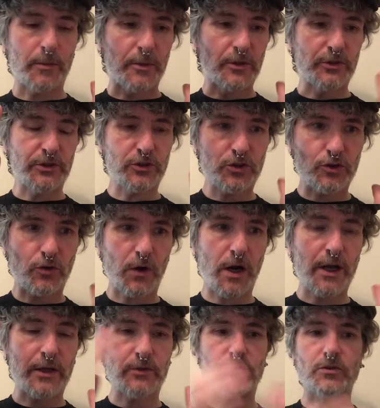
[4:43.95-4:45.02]
I'm at least
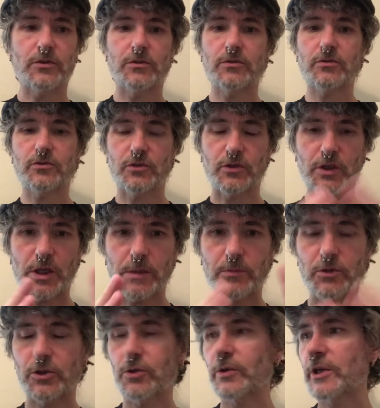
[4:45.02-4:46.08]
trying to
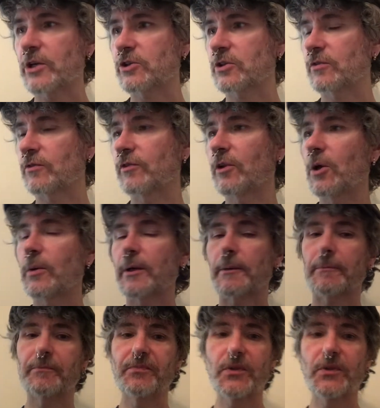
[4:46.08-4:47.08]
keep the creation flowing.